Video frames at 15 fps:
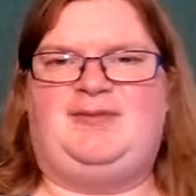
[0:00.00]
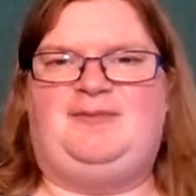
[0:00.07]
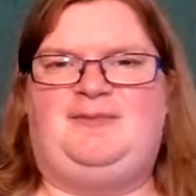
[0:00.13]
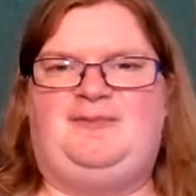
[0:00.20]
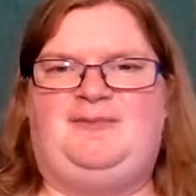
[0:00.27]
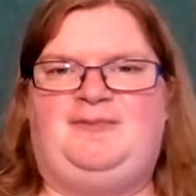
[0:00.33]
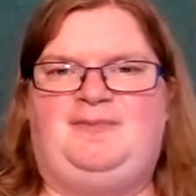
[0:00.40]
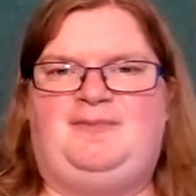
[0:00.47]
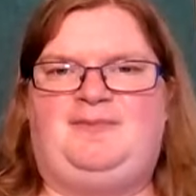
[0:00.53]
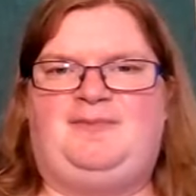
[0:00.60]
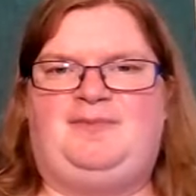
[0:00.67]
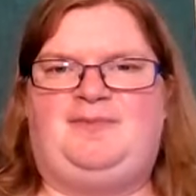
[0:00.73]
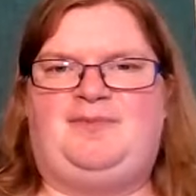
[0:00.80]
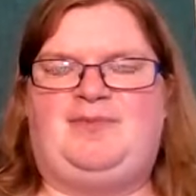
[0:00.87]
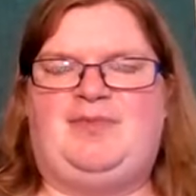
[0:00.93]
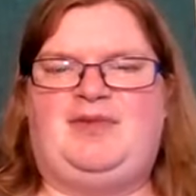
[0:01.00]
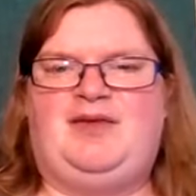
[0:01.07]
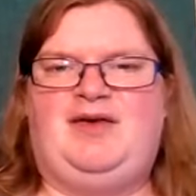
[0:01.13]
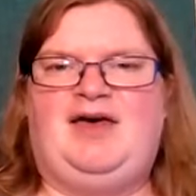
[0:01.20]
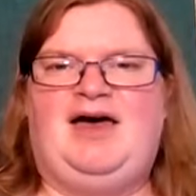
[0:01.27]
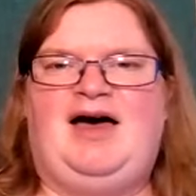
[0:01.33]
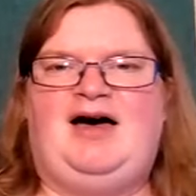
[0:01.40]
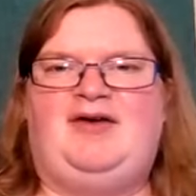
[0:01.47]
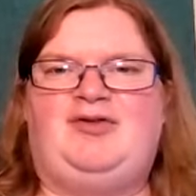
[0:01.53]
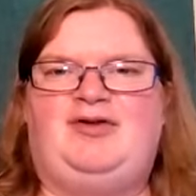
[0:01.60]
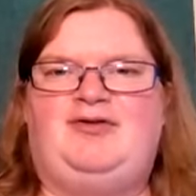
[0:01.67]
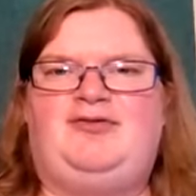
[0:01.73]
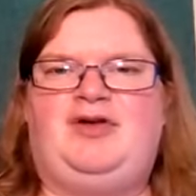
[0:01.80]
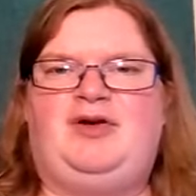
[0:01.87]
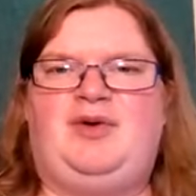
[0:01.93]
them. Have a
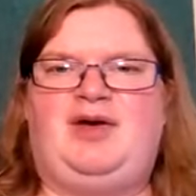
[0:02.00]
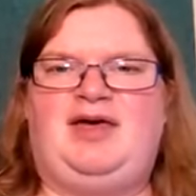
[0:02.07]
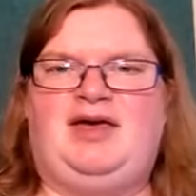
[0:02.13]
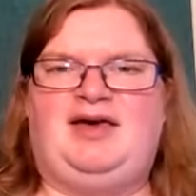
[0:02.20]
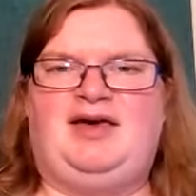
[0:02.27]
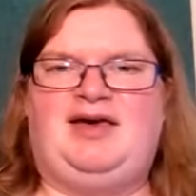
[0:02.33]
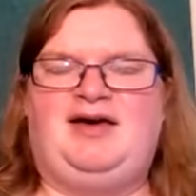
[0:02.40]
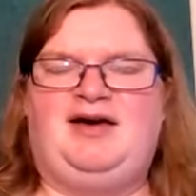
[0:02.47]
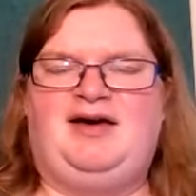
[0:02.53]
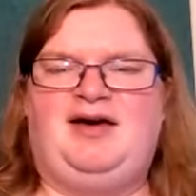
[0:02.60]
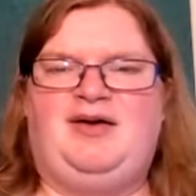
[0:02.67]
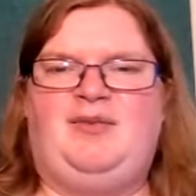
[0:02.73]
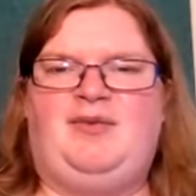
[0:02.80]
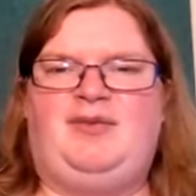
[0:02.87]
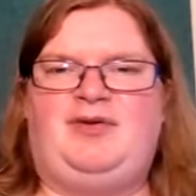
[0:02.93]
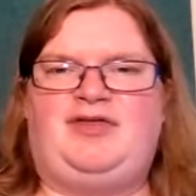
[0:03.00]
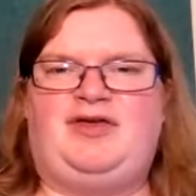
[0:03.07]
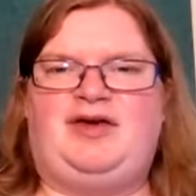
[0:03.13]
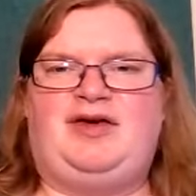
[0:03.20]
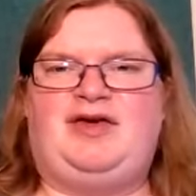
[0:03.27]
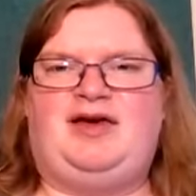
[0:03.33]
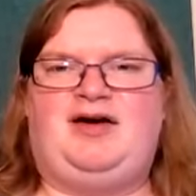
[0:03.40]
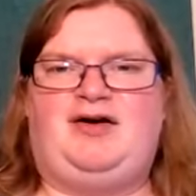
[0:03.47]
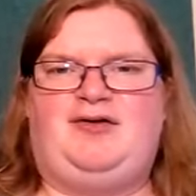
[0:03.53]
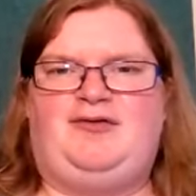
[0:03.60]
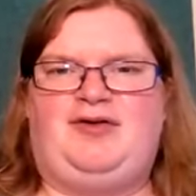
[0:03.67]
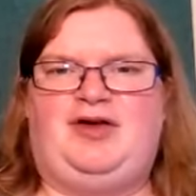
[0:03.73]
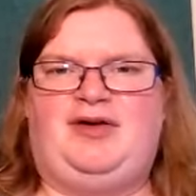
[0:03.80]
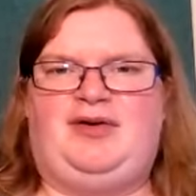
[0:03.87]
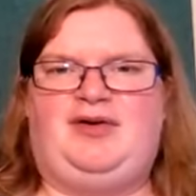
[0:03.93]
lovely week. We'll be thinking
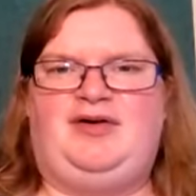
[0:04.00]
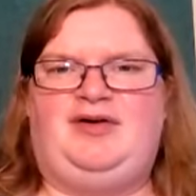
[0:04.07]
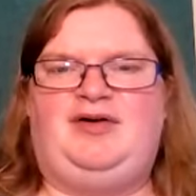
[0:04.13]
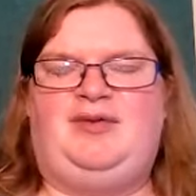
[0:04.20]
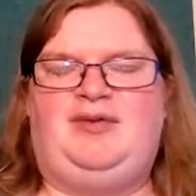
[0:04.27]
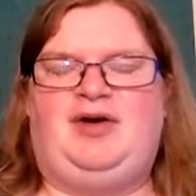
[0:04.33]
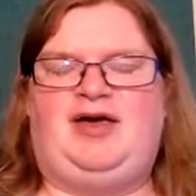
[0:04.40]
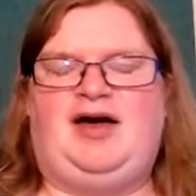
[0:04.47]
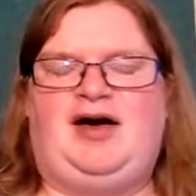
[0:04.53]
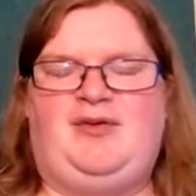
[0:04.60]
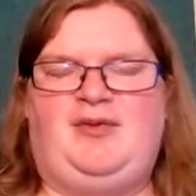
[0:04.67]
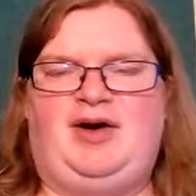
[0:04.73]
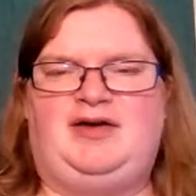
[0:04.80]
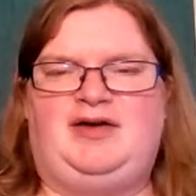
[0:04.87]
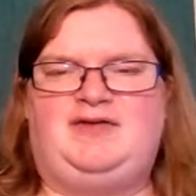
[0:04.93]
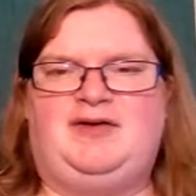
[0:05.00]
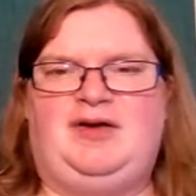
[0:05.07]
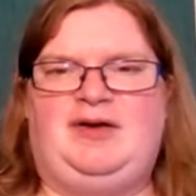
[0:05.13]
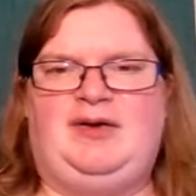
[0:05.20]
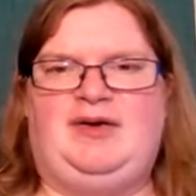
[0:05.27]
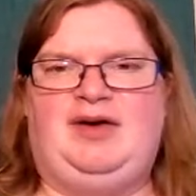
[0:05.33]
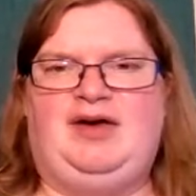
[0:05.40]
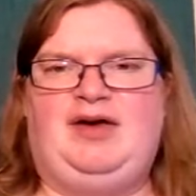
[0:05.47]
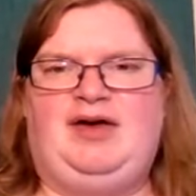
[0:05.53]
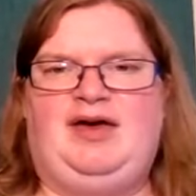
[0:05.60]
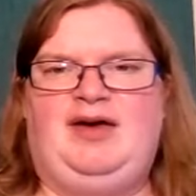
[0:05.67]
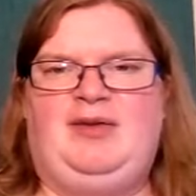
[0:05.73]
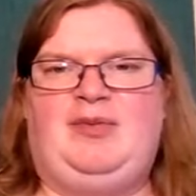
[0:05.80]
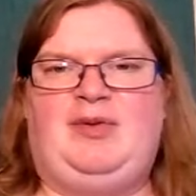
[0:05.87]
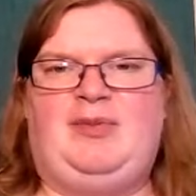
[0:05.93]
of you, and we can't wait to
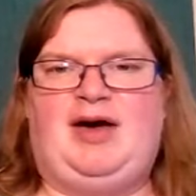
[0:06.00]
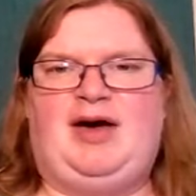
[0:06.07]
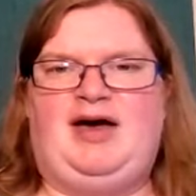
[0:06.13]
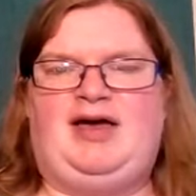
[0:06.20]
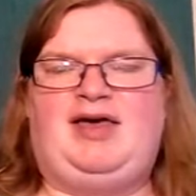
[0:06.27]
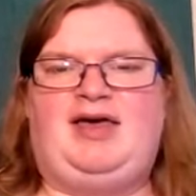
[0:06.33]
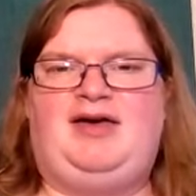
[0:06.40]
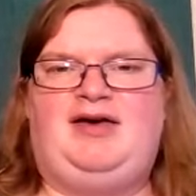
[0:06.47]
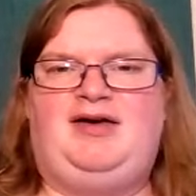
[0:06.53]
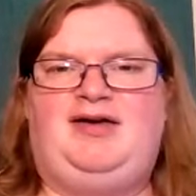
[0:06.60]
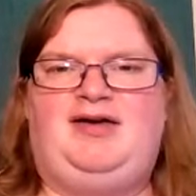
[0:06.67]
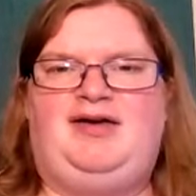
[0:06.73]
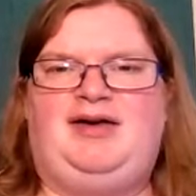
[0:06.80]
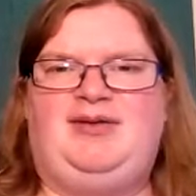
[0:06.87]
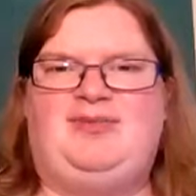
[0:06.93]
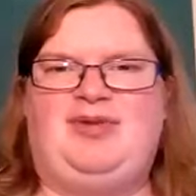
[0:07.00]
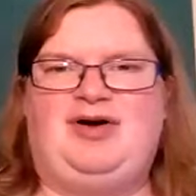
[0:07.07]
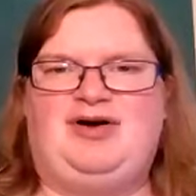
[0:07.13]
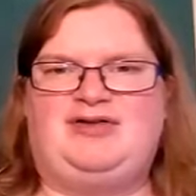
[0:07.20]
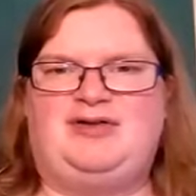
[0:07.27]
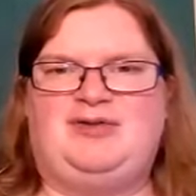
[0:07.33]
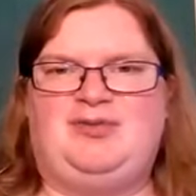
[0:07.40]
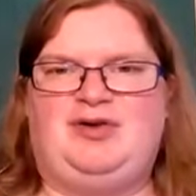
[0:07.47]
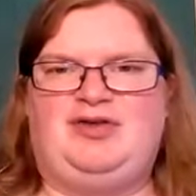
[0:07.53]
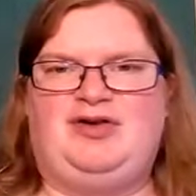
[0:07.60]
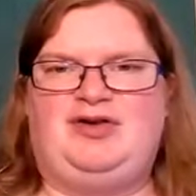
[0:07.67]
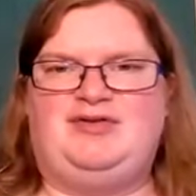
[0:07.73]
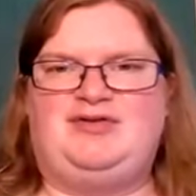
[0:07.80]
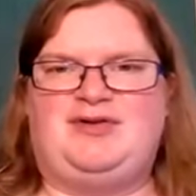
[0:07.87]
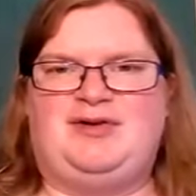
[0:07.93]
be back in person with
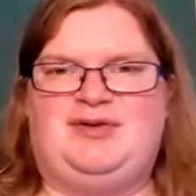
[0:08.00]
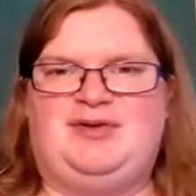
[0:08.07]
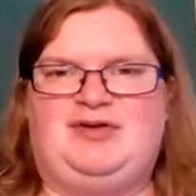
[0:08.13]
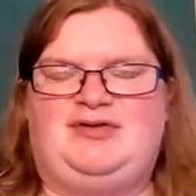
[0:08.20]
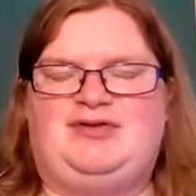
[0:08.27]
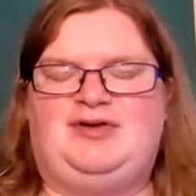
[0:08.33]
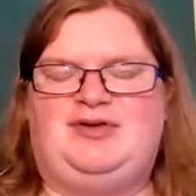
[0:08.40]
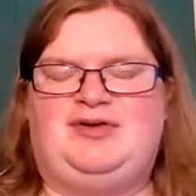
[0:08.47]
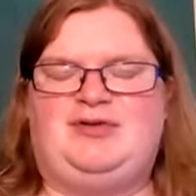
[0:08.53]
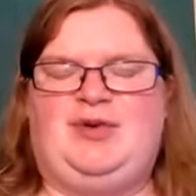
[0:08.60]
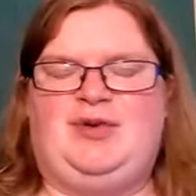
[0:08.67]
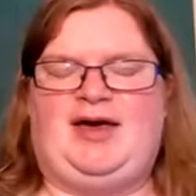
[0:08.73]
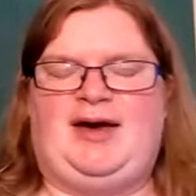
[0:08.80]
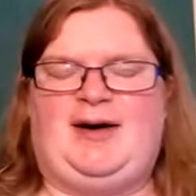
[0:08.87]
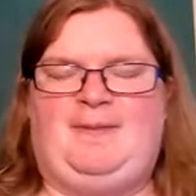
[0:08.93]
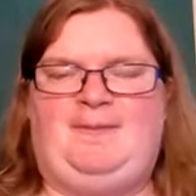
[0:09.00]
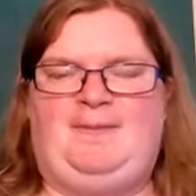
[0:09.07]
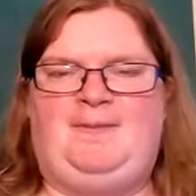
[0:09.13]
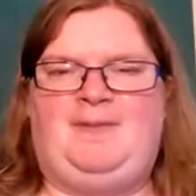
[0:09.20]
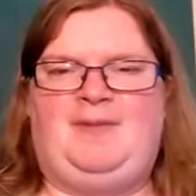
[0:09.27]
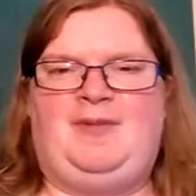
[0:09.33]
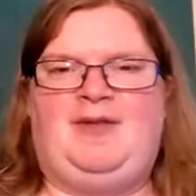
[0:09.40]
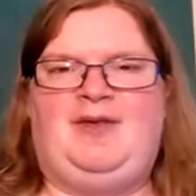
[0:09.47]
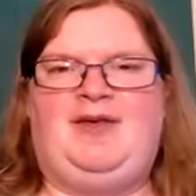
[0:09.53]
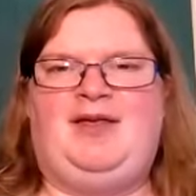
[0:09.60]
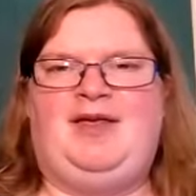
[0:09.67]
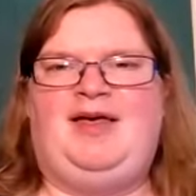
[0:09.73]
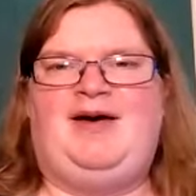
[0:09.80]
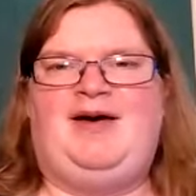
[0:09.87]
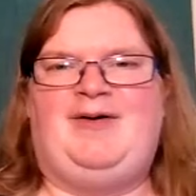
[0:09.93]
you soon as we can.
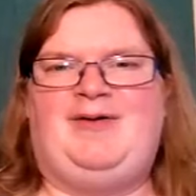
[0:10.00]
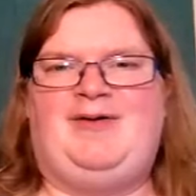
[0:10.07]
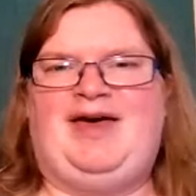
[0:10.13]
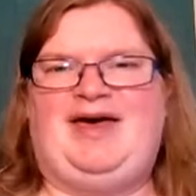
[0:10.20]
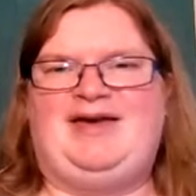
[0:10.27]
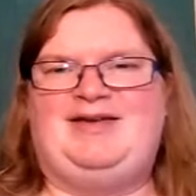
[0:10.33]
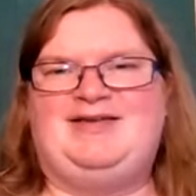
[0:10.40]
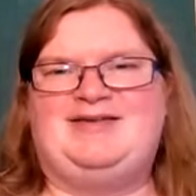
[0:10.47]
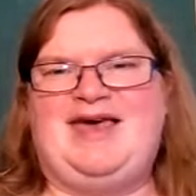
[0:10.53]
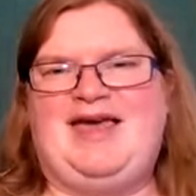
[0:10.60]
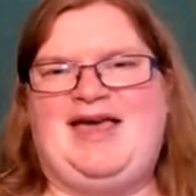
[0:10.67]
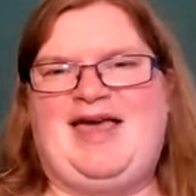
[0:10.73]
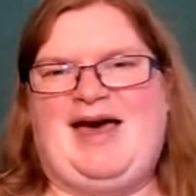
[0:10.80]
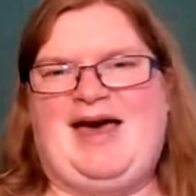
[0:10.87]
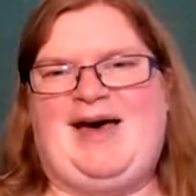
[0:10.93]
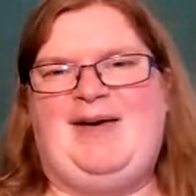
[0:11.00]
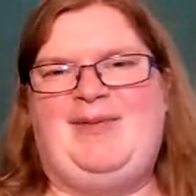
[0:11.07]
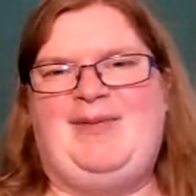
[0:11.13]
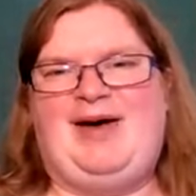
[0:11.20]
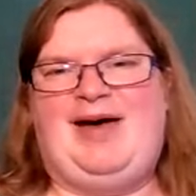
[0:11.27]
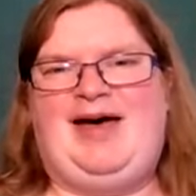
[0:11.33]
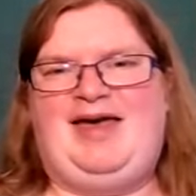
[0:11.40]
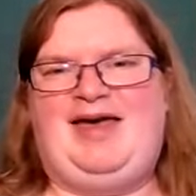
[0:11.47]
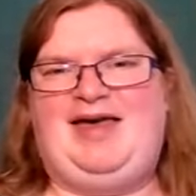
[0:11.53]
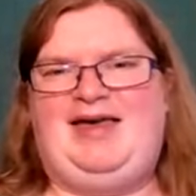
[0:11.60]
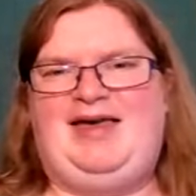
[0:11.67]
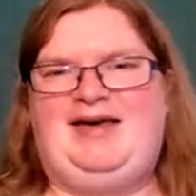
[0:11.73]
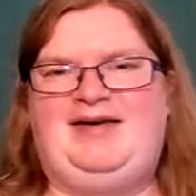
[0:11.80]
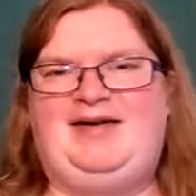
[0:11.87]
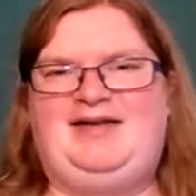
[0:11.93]
Okay, take care. Bye.